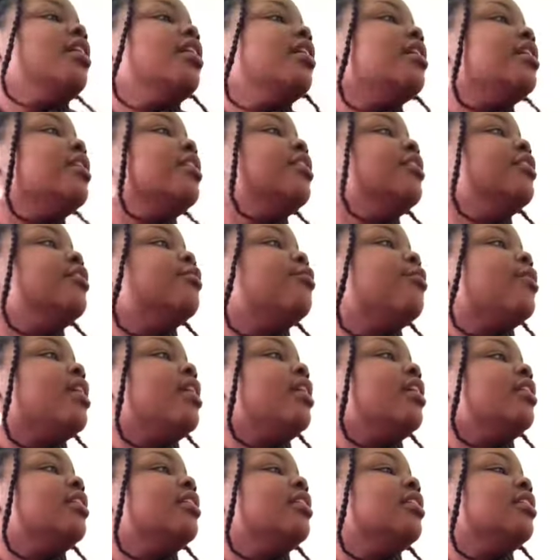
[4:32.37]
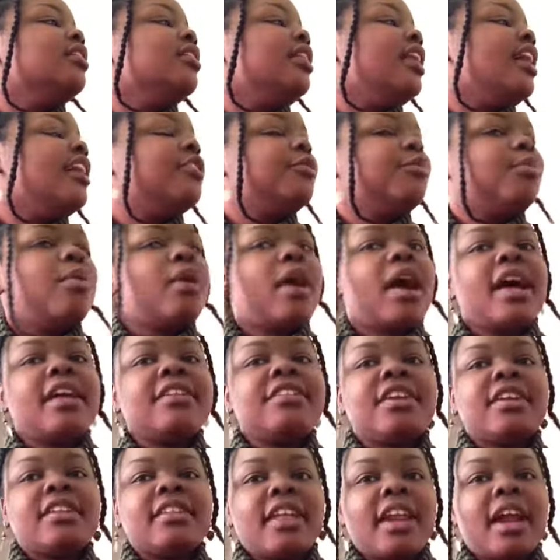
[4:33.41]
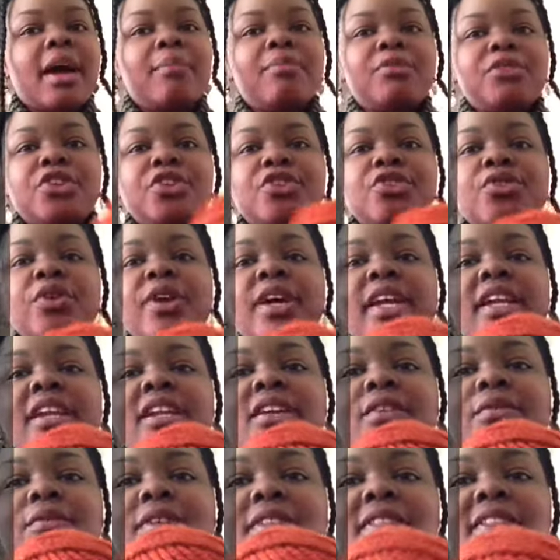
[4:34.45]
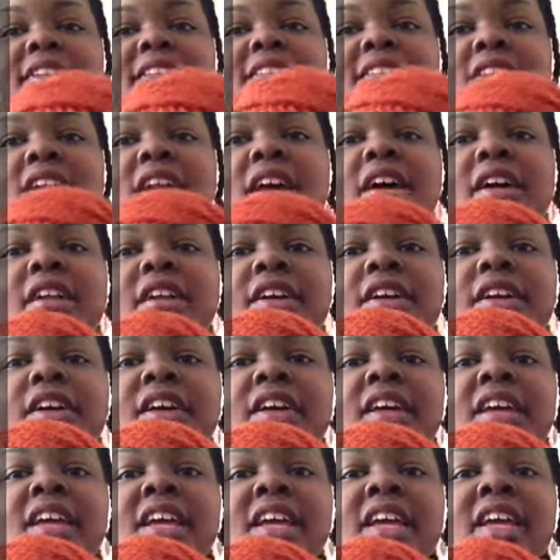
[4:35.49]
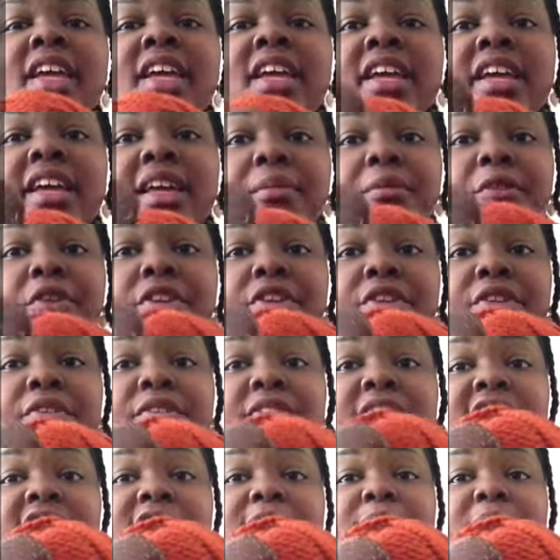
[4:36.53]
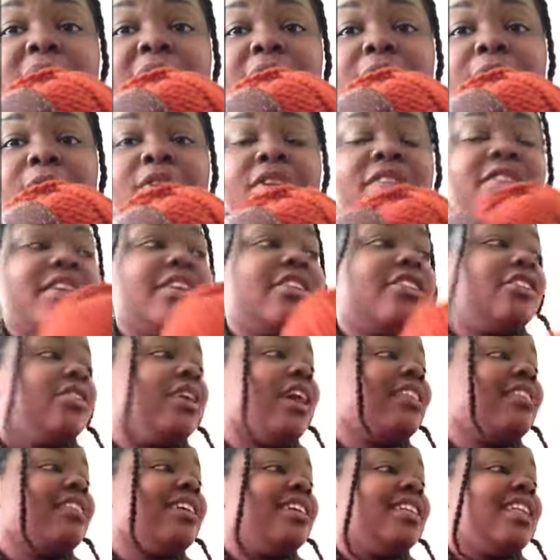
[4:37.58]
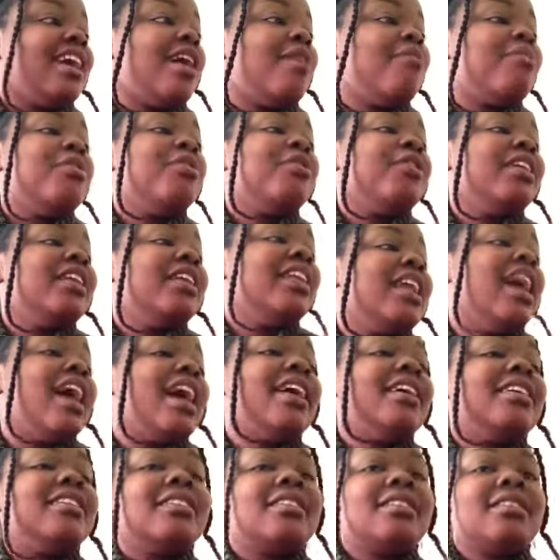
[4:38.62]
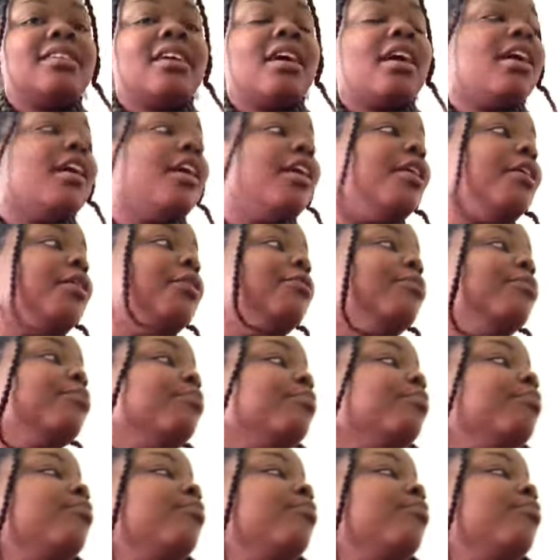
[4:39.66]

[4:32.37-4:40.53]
this is what the next project that I'm doing with this color. And I'm going to use this button with it. So I think that would be really nice. I